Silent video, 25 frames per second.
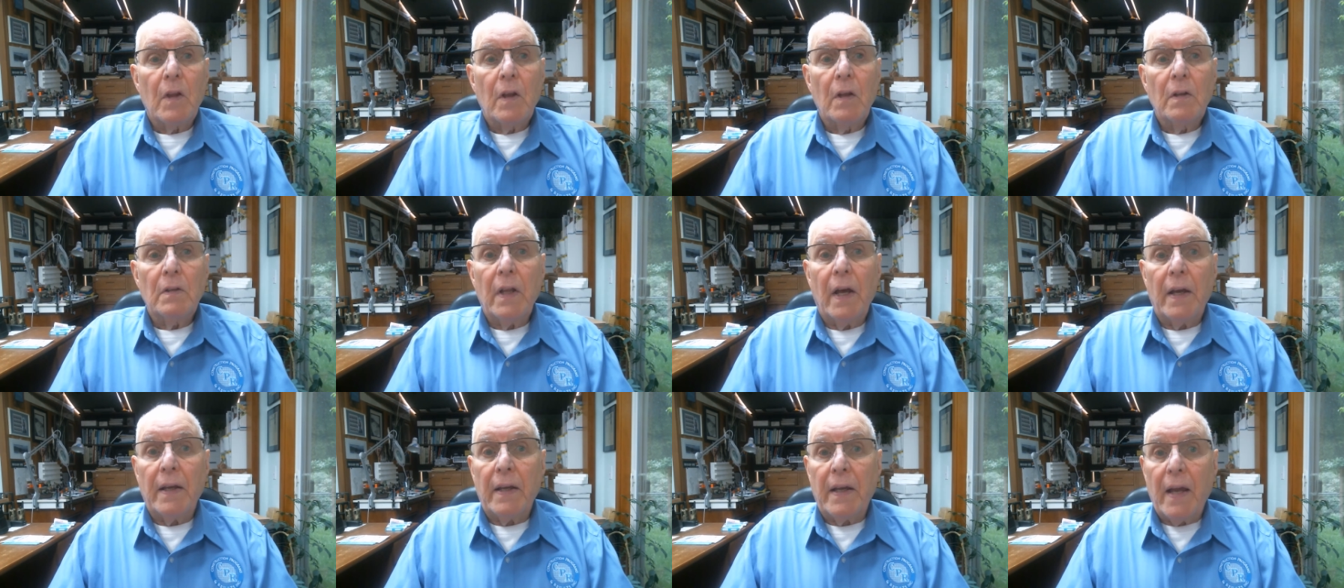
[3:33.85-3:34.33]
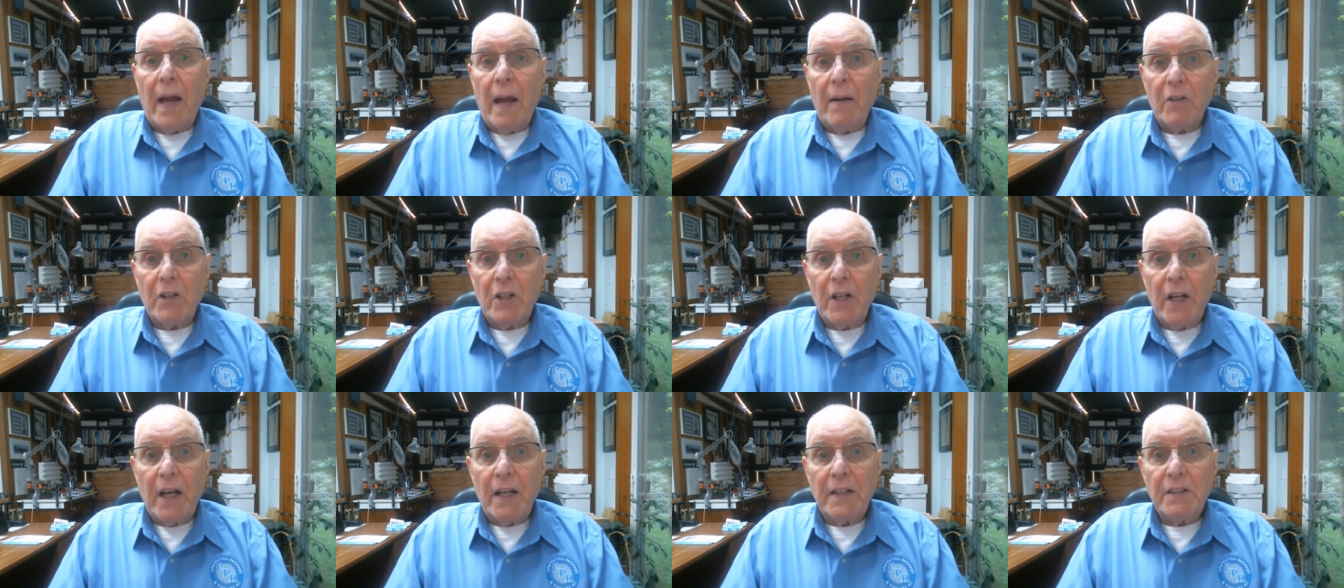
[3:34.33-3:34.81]
like
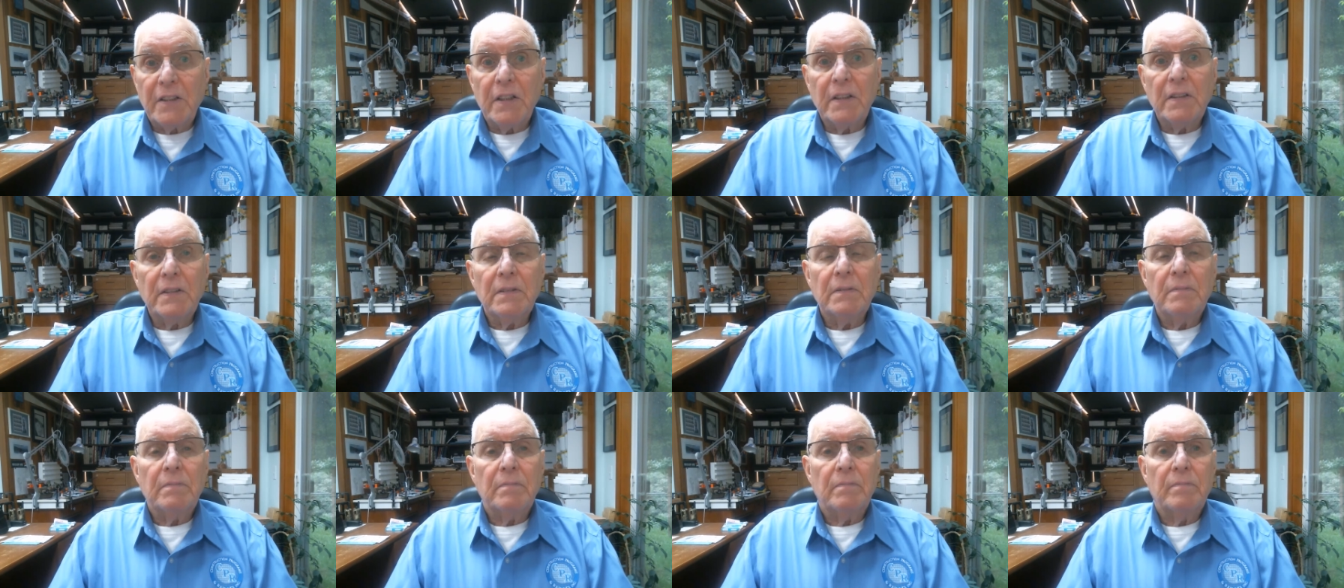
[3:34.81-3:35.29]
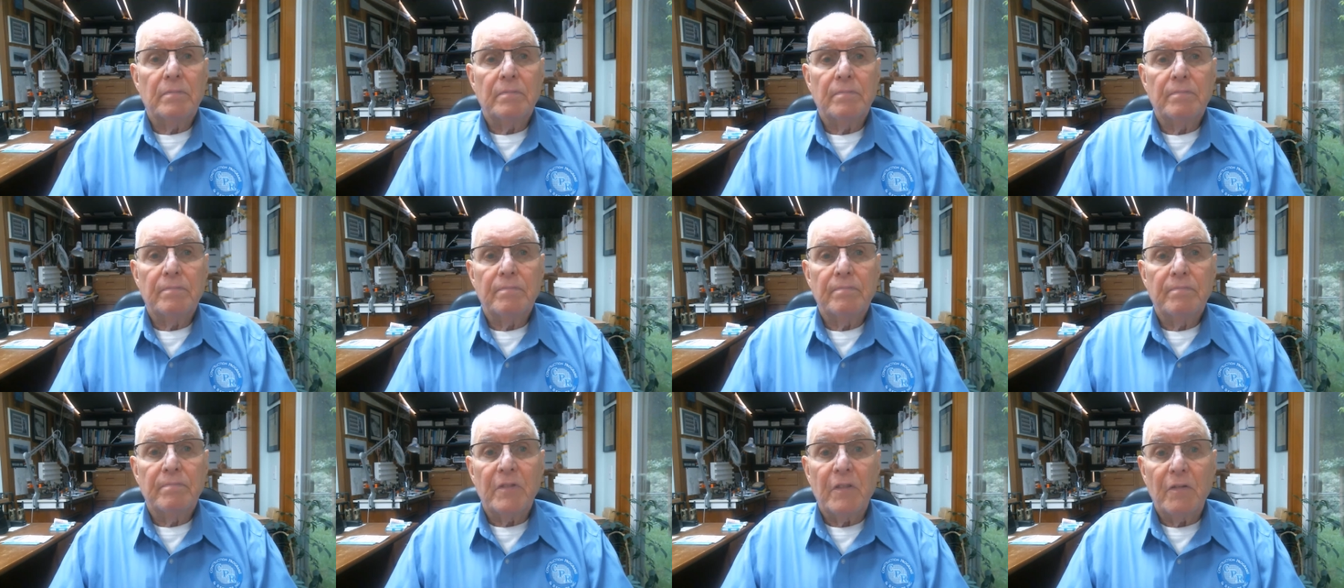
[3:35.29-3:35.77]
advertising,
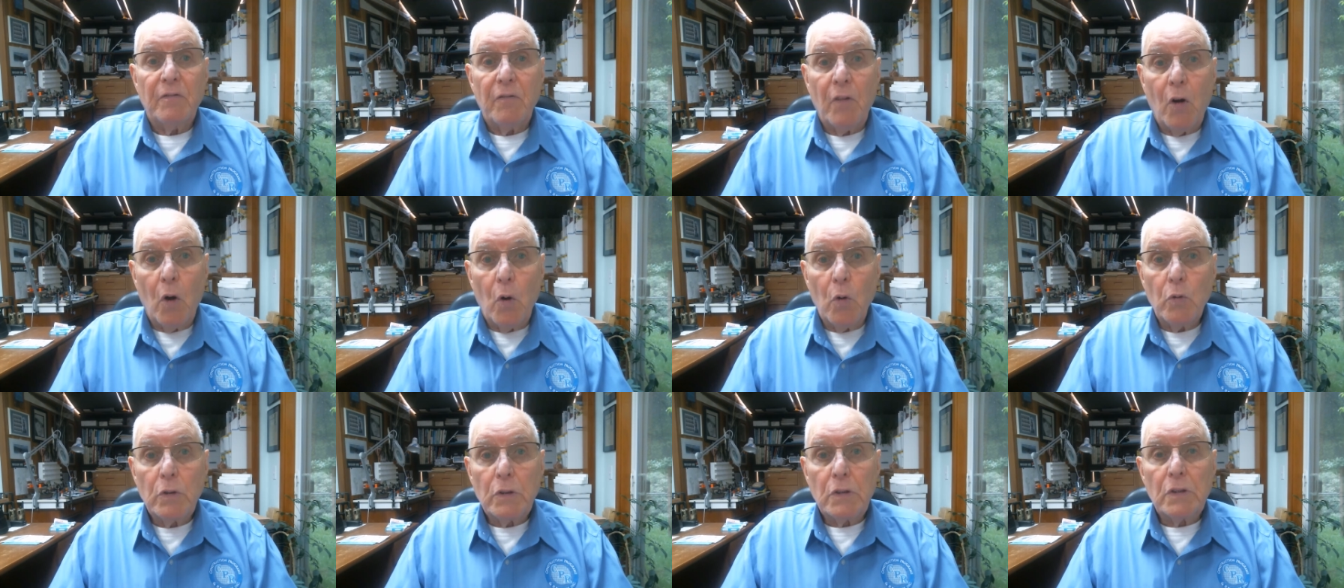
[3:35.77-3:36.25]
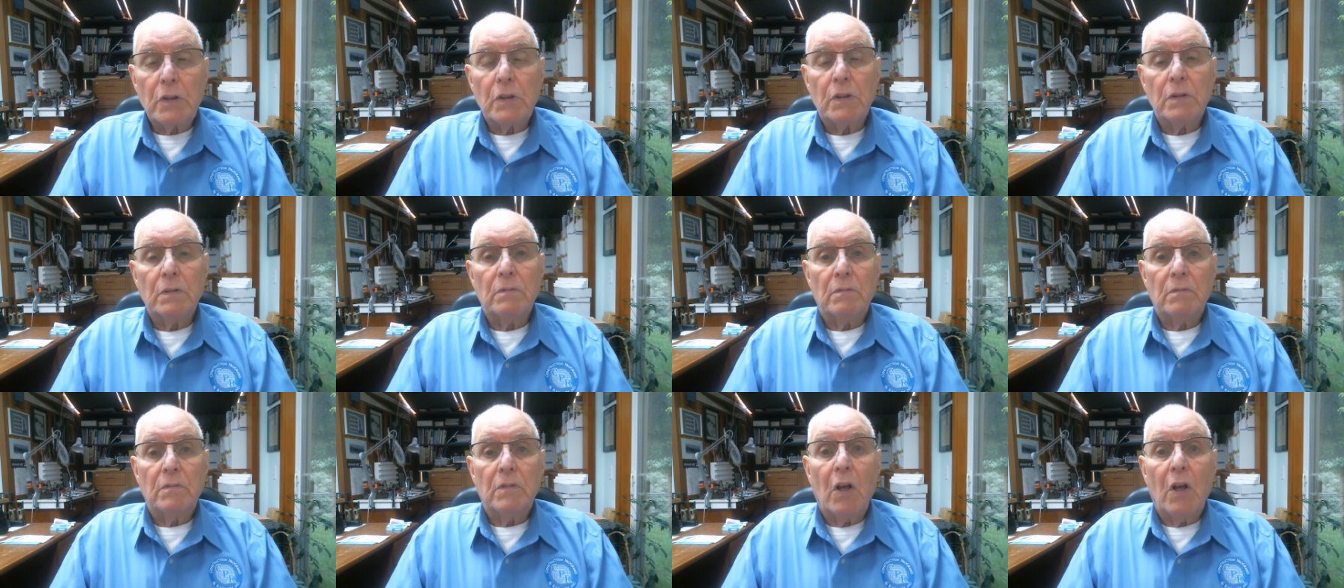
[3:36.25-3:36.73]
phones,
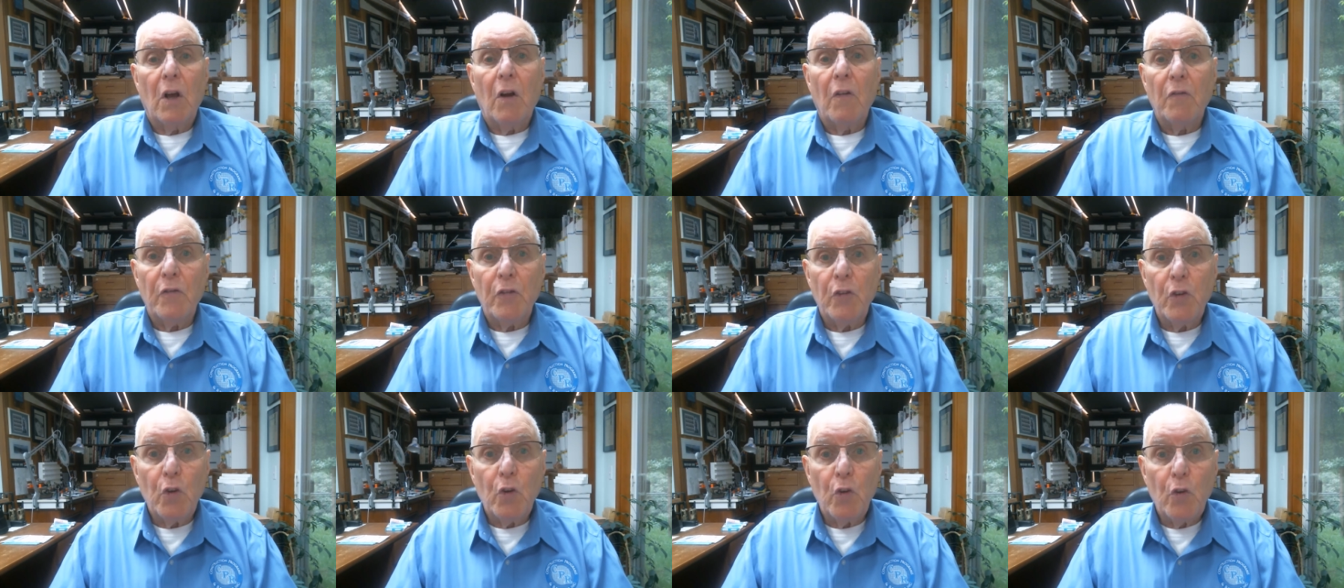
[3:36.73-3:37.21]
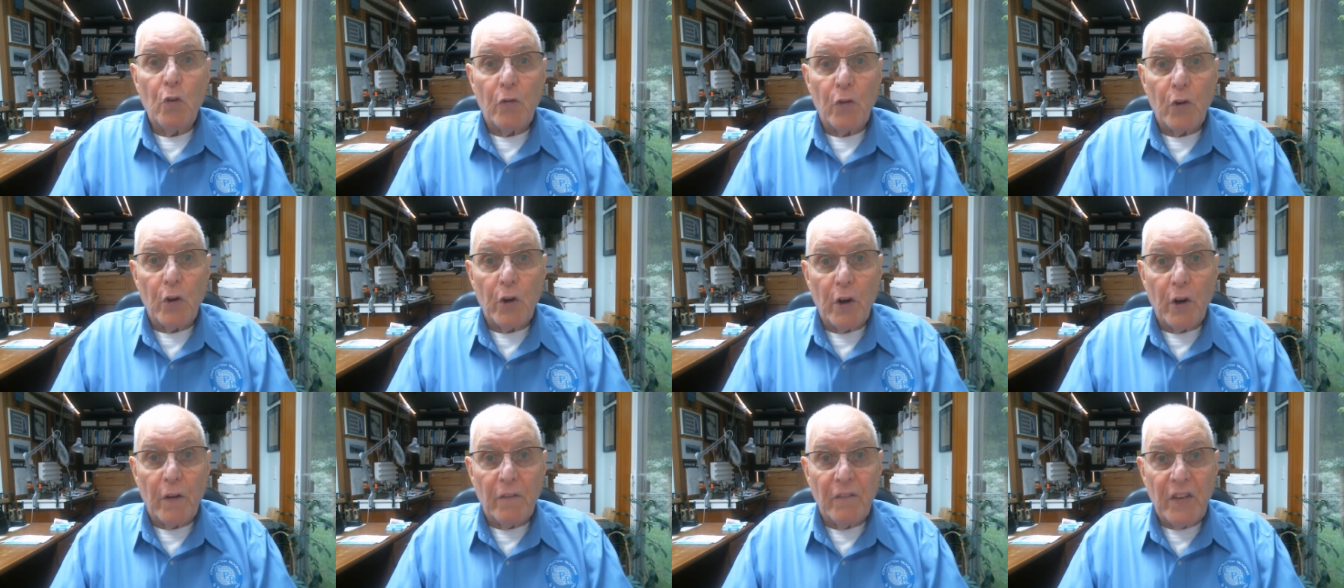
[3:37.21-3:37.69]
fuel for
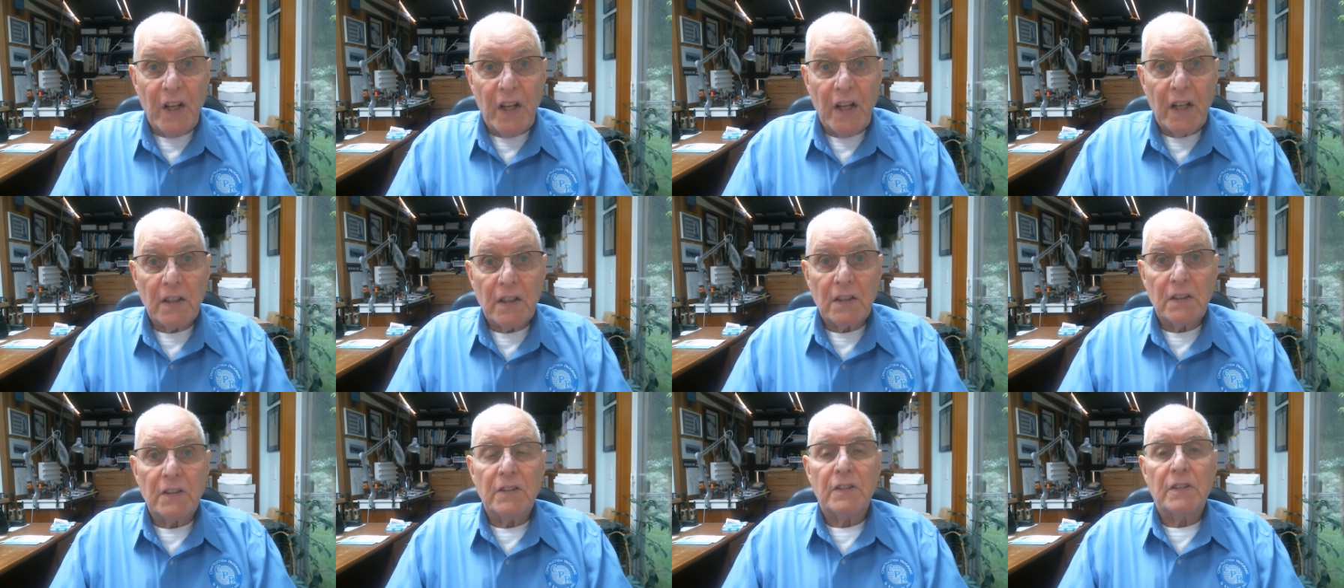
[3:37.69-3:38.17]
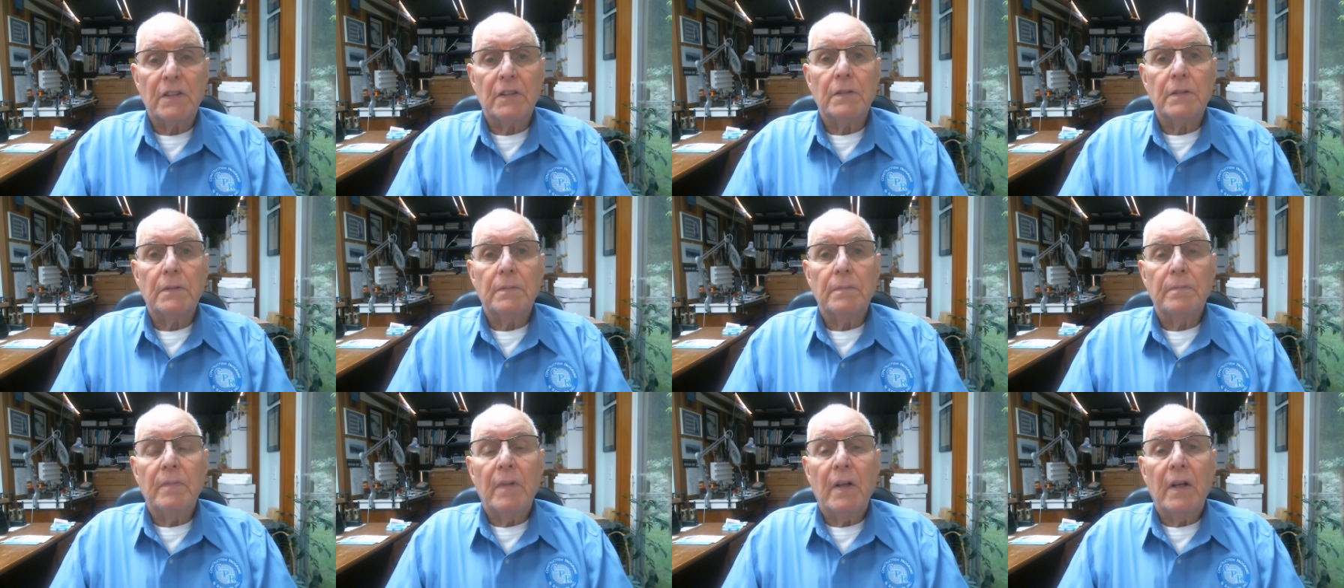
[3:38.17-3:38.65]
your vehicles,
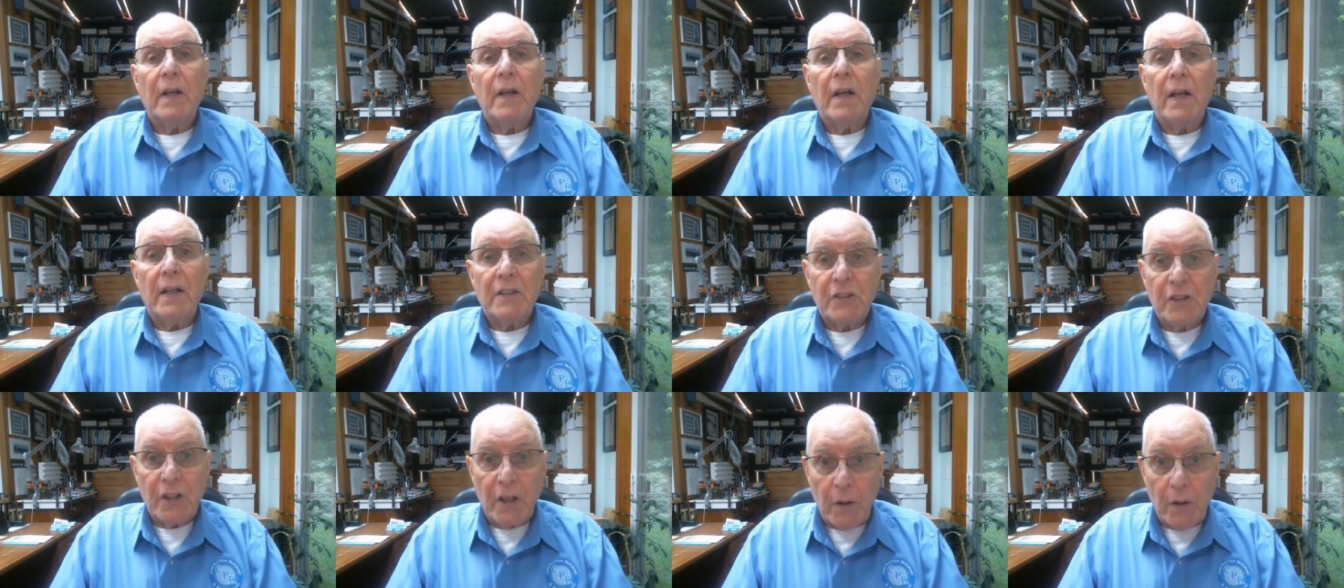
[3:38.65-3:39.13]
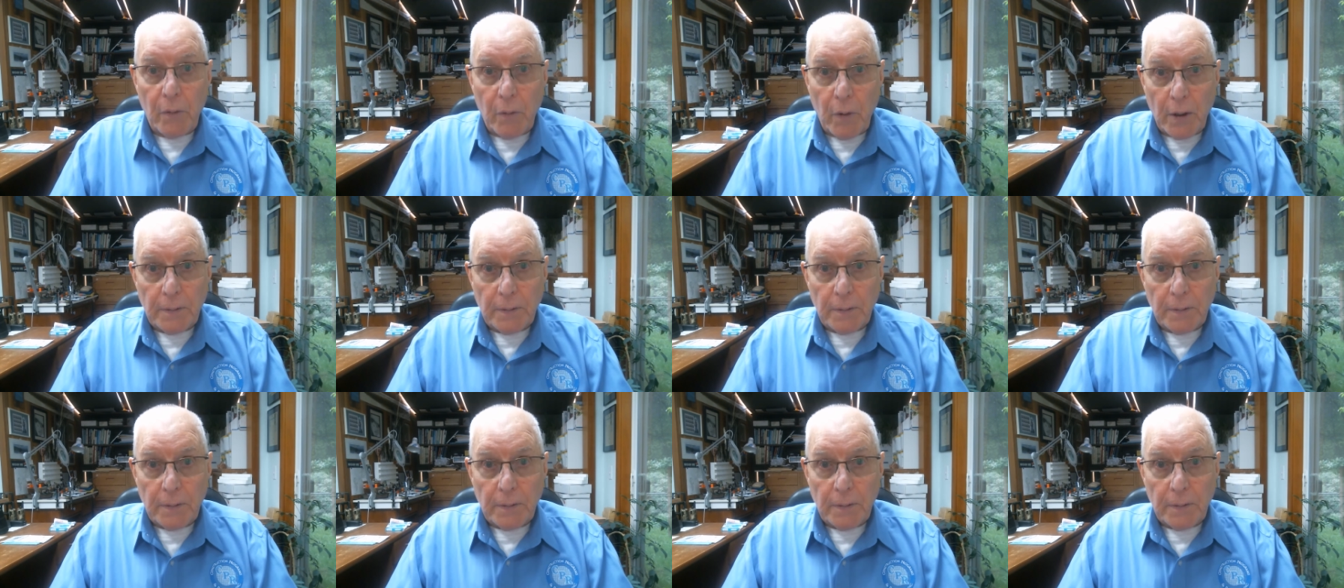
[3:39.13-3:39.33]
etc.